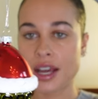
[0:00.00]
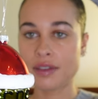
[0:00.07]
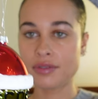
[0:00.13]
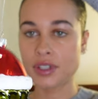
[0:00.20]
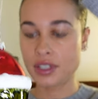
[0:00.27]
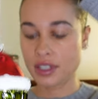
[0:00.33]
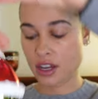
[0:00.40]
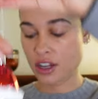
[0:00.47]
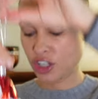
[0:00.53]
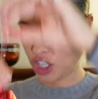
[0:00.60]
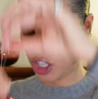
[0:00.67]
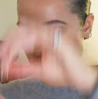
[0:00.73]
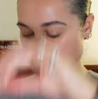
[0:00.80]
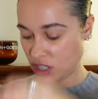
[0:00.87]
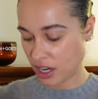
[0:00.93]
have such
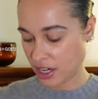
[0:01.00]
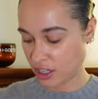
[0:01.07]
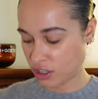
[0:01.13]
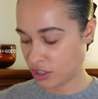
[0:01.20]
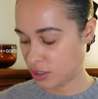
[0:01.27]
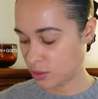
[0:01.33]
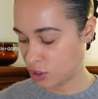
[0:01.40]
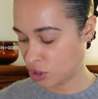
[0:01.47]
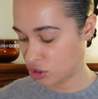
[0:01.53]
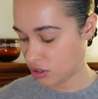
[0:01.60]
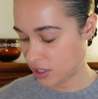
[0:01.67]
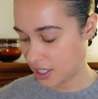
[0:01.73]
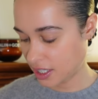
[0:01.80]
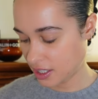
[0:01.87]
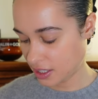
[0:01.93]
a designer Christmas
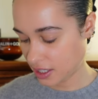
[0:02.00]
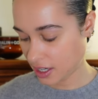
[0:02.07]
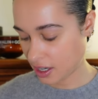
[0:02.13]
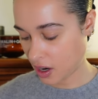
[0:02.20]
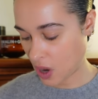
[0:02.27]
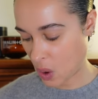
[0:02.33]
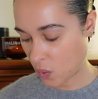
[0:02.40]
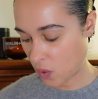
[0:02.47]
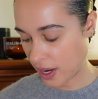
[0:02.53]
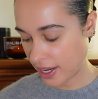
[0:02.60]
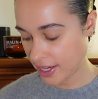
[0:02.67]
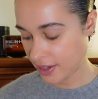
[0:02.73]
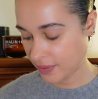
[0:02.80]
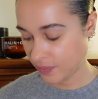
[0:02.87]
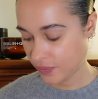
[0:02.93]
tree. I can't wait.